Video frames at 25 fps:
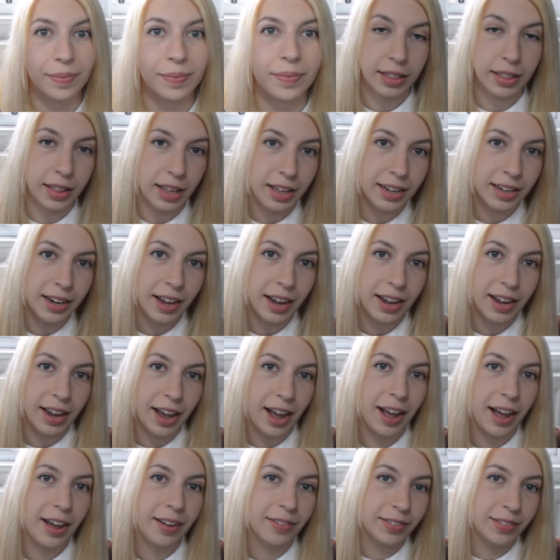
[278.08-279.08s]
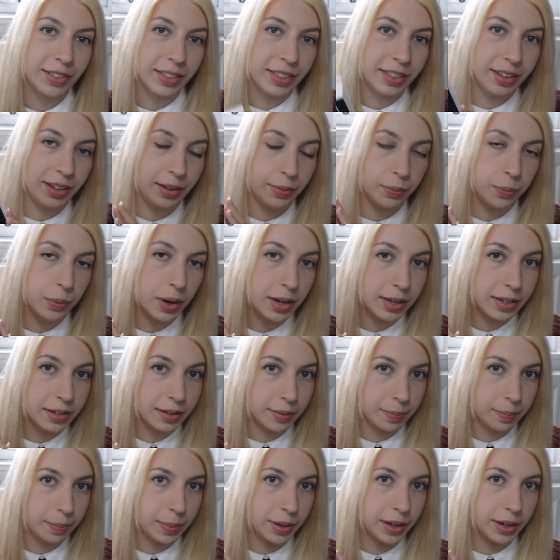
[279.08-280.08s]
Then I have The
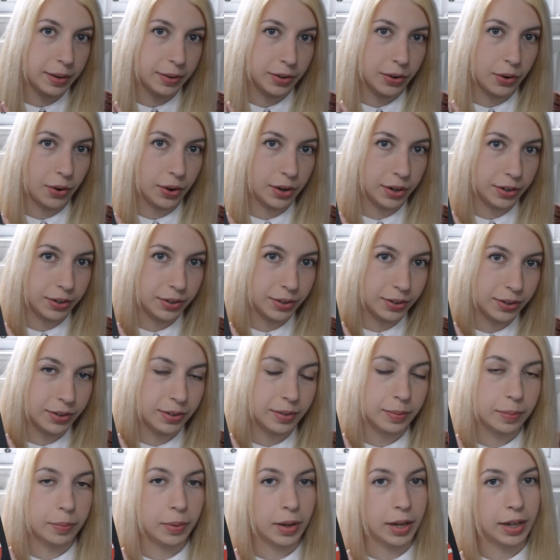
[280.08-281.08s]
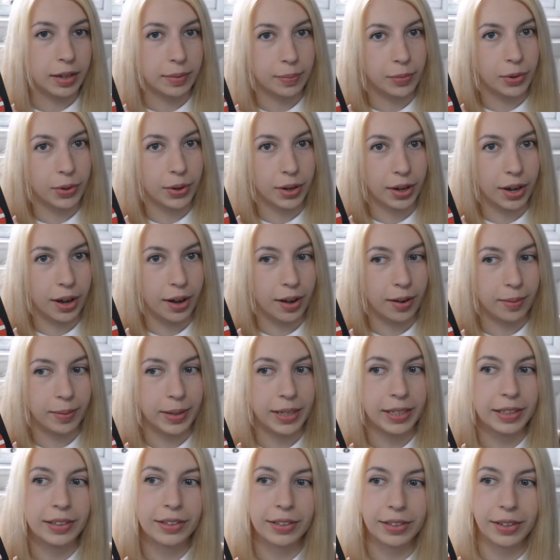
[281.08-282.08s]
Wind-Up Bird Chronicle by
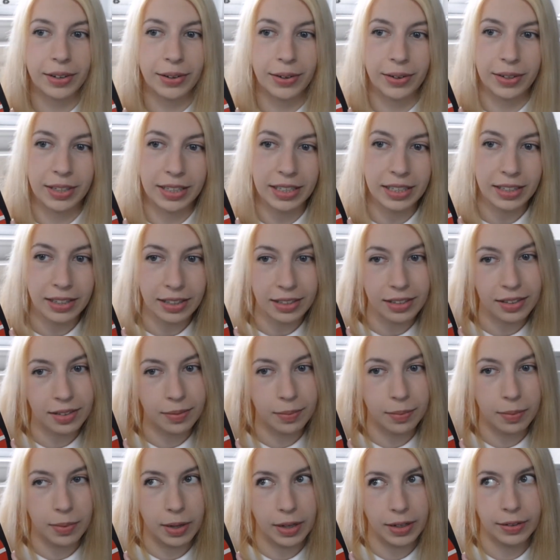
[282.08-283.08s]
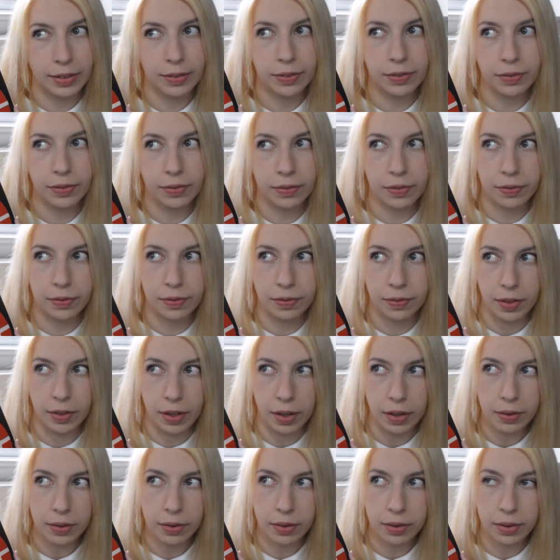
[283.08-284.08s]
Murakami. So this is my
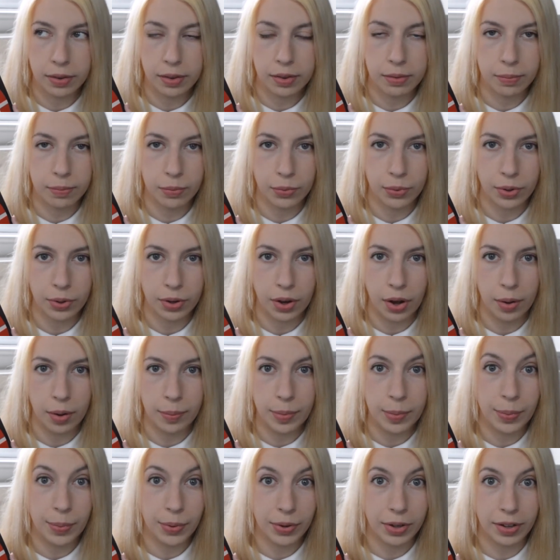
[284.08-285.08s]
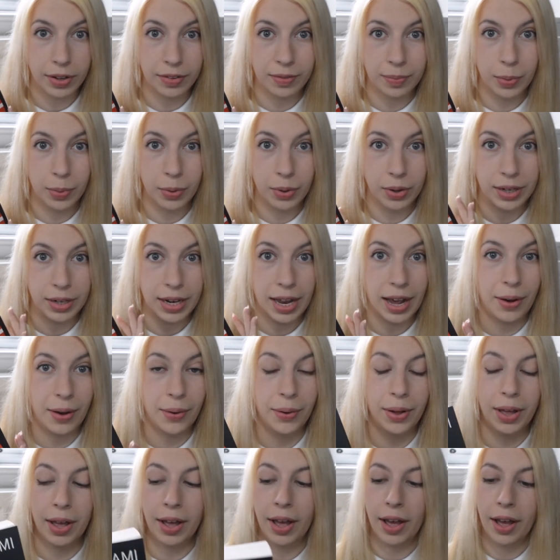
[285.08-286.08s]
5th Murakami book I've bought
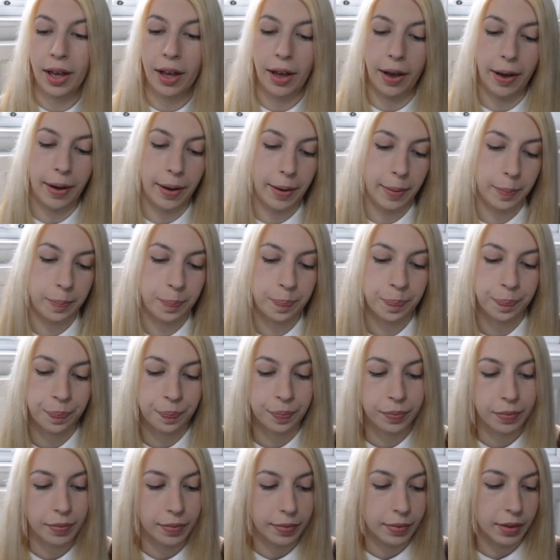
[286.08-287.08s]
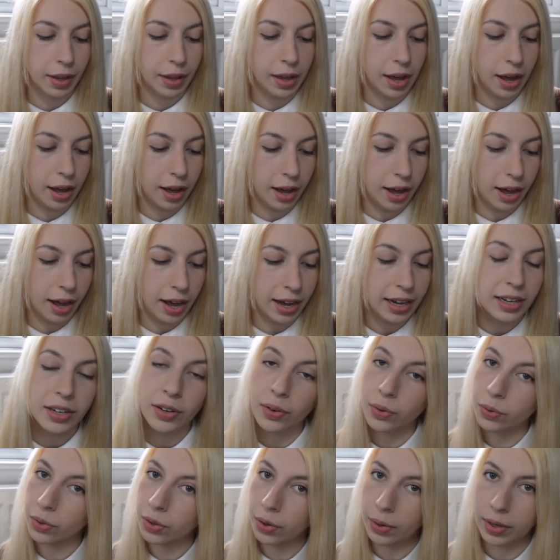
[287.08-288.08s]
now. I
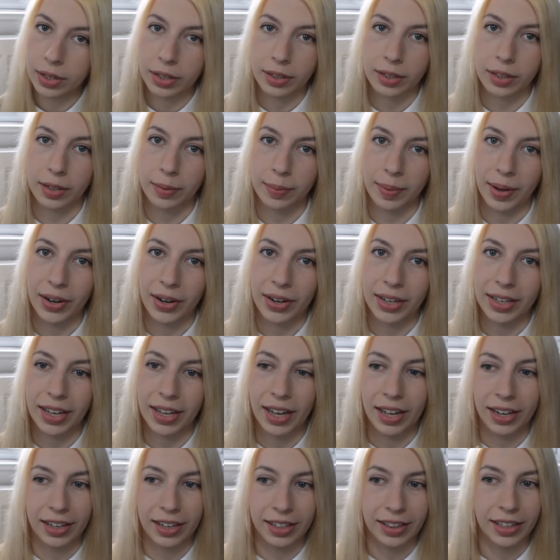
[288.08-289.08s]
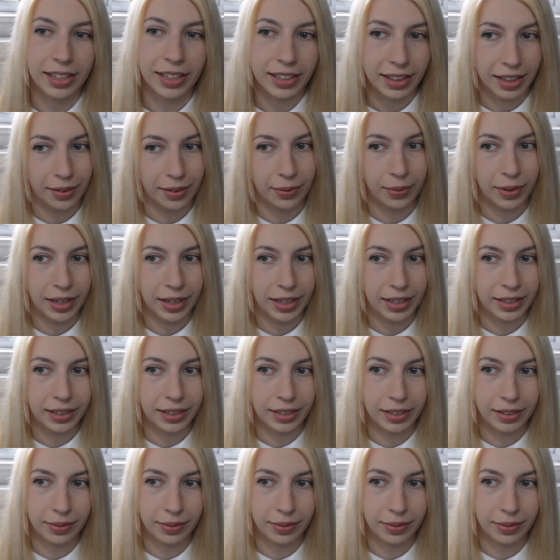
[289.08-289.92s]
don't know anything about it, and I like that way.